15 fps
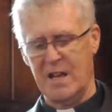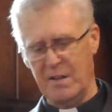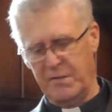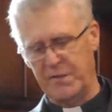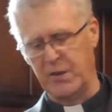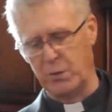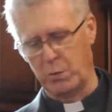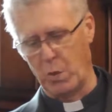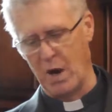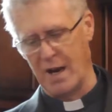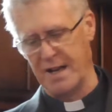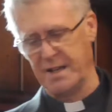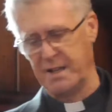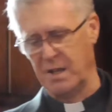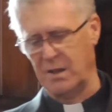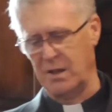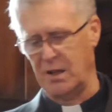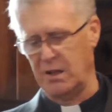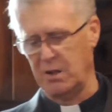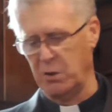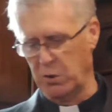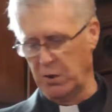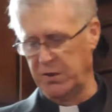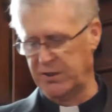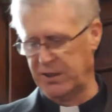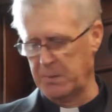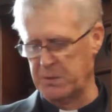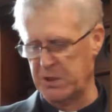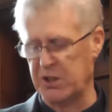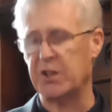If you're white, you are
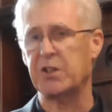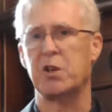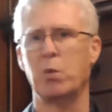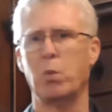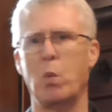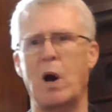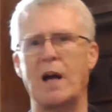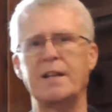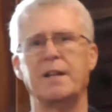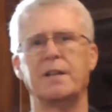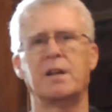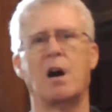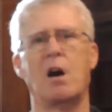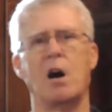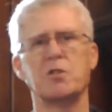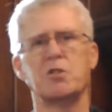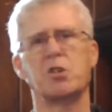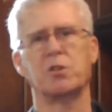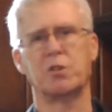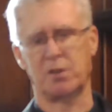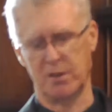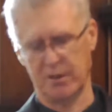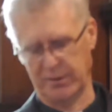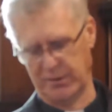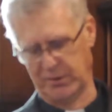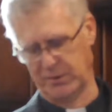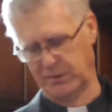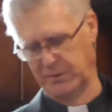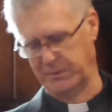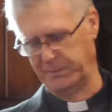subject to white
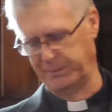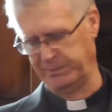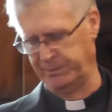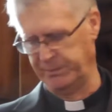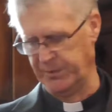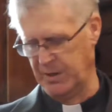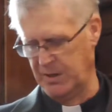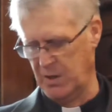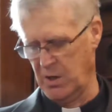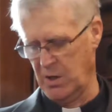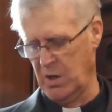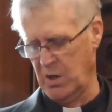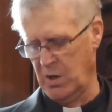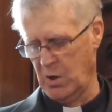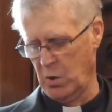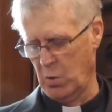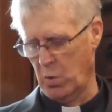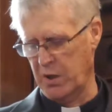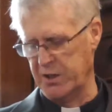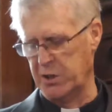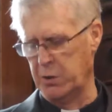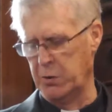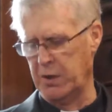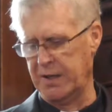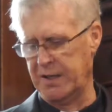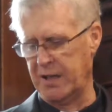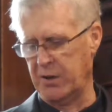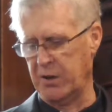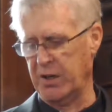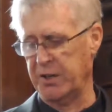consciousness, what
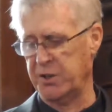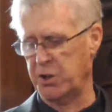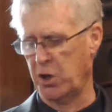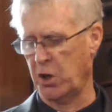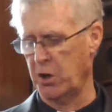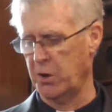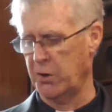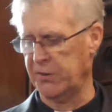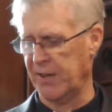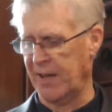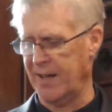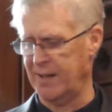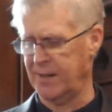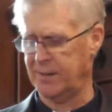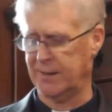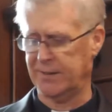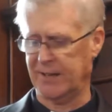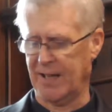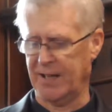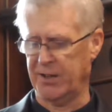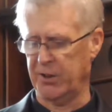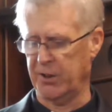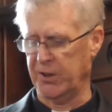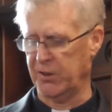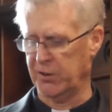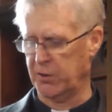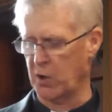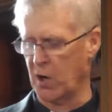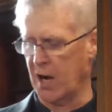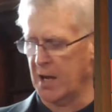Unitarian Charles Alexander
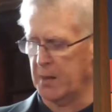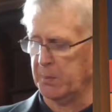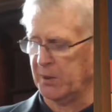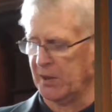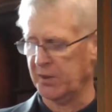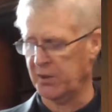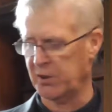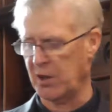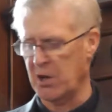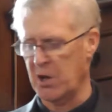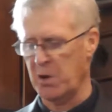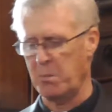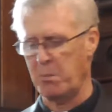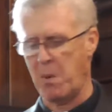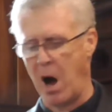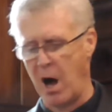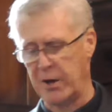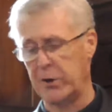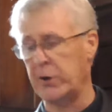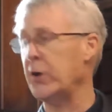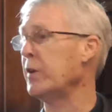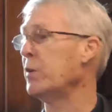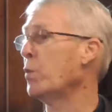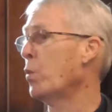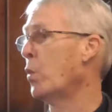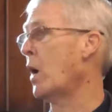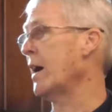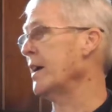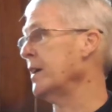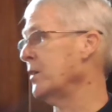describes as moderate
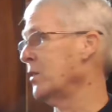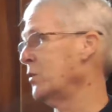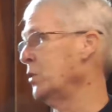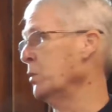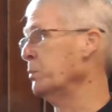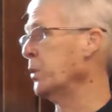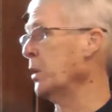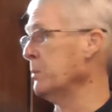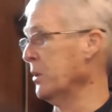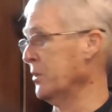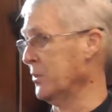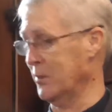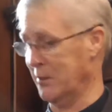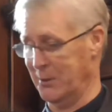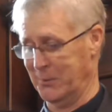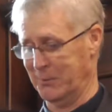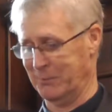white supremacy.